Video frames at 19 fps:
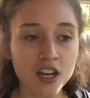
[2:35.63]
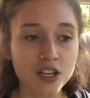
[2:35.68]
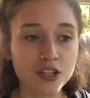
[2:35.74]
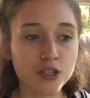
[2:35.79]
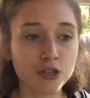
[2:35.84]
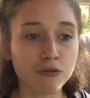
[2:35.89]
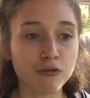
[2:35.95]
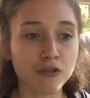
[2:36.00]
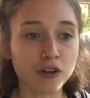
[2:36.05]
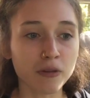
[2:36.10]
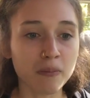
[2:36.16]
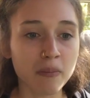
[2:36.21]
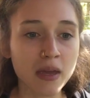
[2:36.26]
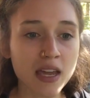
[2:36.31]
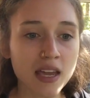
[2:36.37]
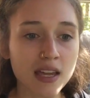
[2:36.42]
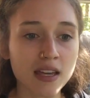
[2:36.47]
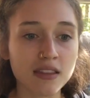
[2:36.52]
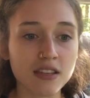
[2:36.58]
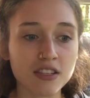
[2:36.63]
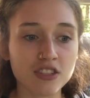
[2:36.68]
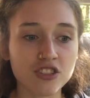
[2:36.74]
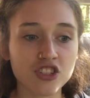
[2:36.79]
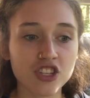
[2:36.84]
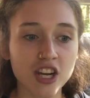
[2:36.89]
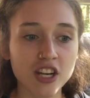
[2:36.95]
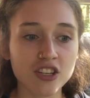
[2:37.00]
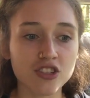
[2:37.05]
So for me, this
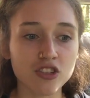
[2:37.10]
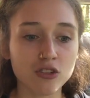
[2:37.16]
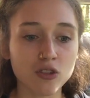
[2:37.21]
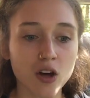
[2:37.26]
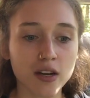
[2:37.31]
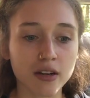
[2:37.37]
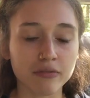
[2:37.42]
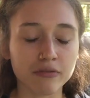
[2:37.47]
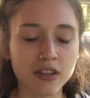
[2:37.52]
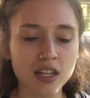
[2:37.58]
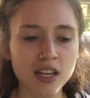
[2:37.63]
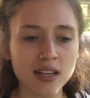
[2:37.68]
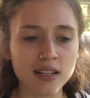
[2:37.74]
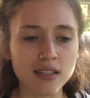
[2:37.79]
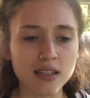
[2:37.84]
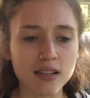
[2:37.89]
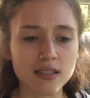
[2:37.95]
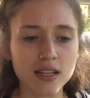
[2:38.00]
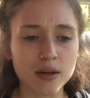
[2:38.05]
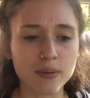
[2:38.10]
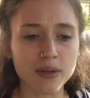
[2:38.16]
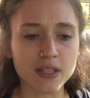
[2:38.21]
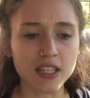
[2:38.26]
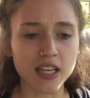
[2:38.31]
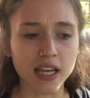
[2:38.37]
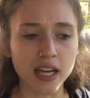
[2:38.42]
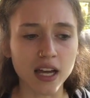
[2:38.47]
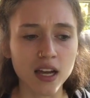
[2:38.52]
changed a lot of things because I
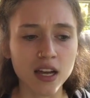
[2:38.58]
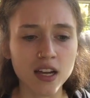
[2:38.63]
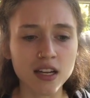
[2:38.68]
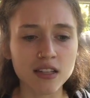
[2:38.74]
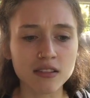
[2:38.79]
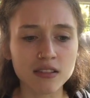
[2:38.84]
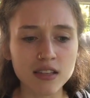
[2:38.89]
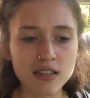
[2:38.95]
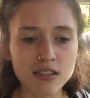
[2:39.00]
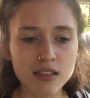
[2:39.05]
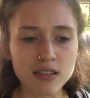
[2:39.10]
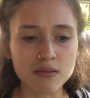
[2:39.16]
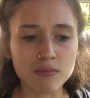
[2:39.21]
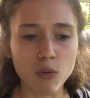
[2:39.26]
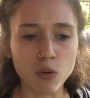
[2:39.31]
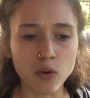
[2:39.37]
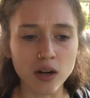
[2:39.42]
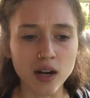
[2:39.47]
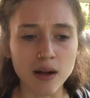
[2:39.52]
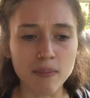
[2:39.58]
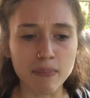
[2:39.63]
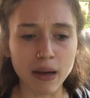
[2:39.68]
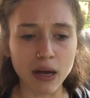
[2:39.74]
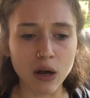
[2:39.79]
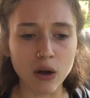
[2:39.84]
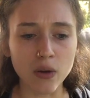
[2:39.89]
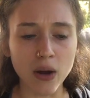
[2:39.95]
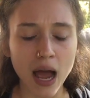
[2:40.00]
was like, this is more
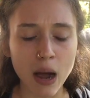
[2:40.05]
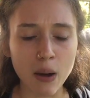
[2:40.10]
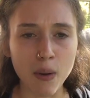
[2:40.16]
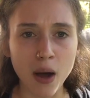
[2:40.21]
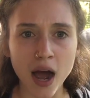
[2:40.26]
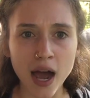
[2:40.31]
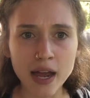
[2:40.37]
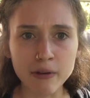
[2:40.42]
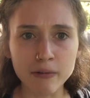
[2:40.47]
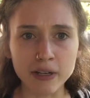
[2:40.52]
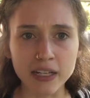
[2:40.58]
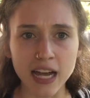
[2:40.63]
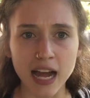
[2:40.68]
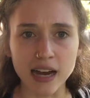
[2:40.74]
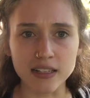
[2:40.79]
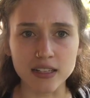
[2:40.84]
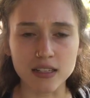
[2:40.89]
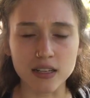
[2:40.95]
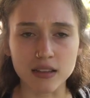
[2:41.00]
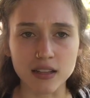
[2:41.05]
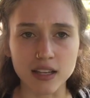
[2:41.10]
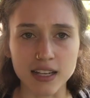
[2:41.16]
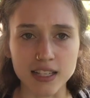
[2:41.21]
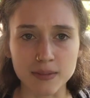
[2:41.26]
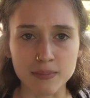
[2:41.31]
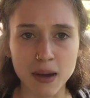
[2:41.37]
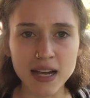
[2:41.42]
about how I react to things.